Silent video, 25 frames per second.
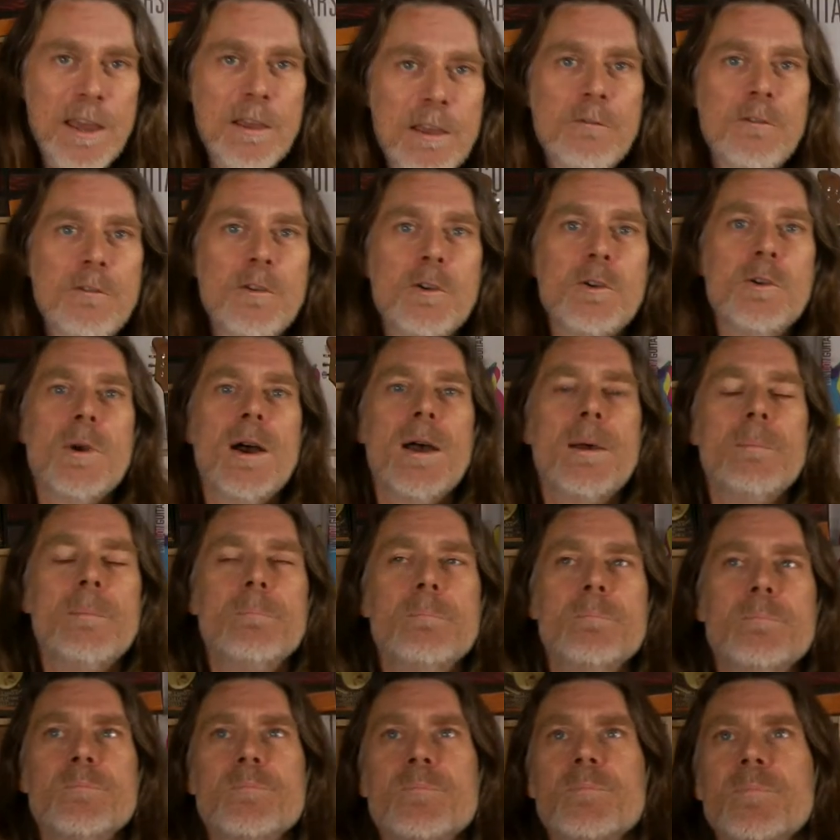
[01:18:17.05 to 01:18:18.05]
if you
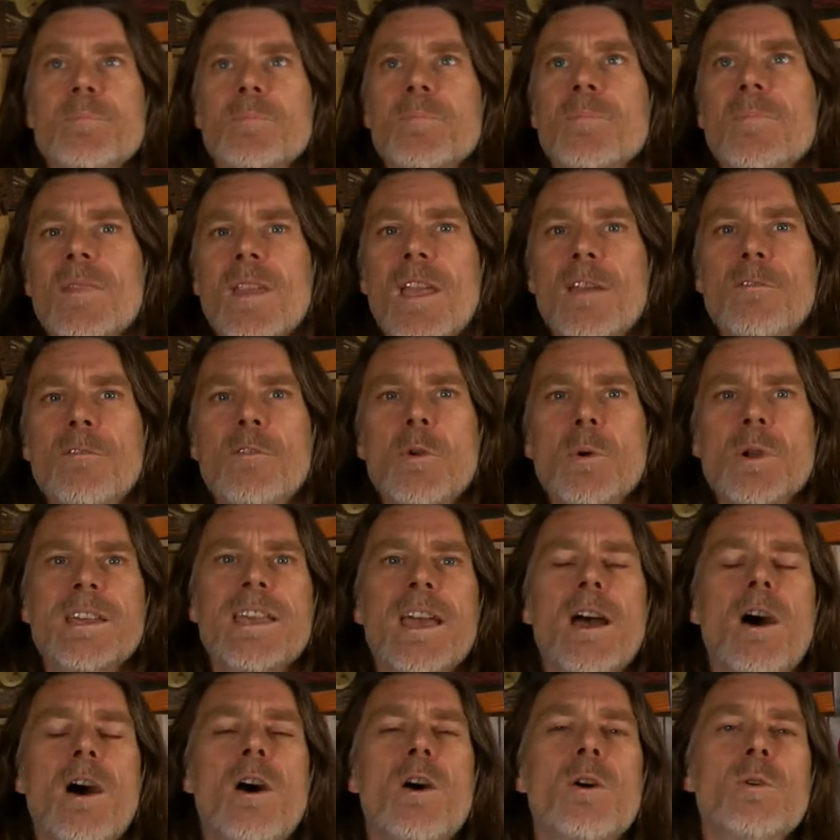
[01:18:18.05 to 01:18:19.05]
want to
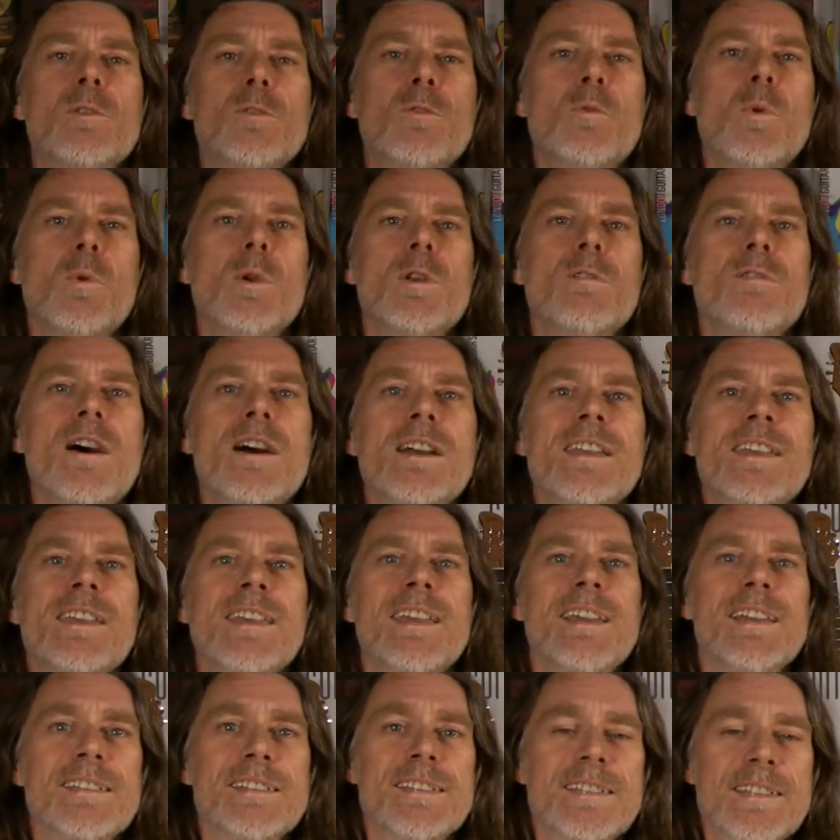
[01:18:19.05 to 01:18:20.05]
get hold of one of our
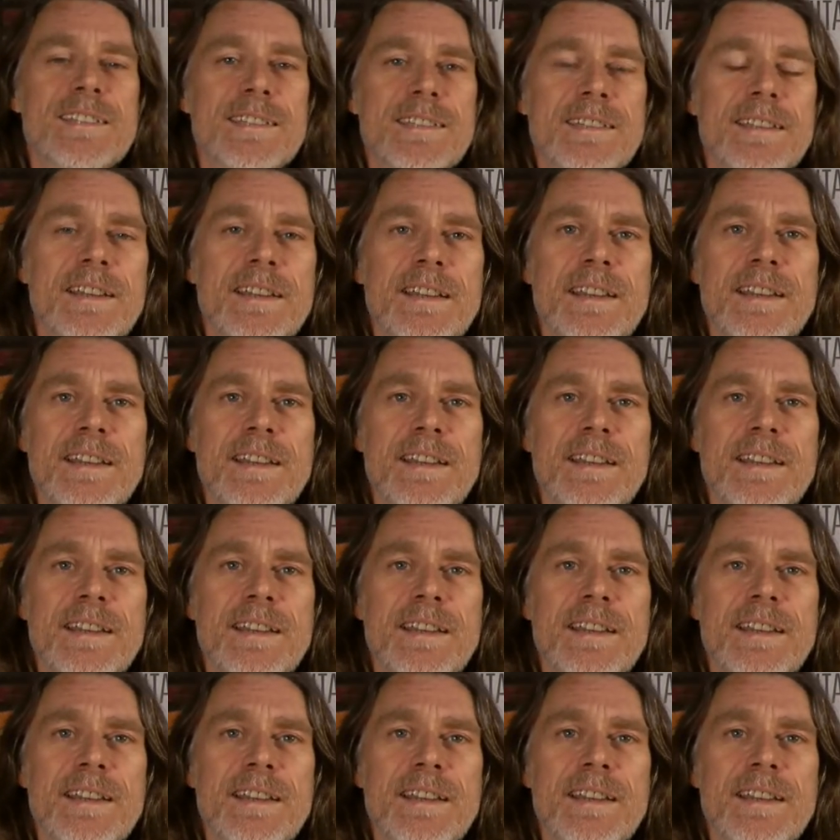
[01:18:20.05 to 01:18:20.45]
kits,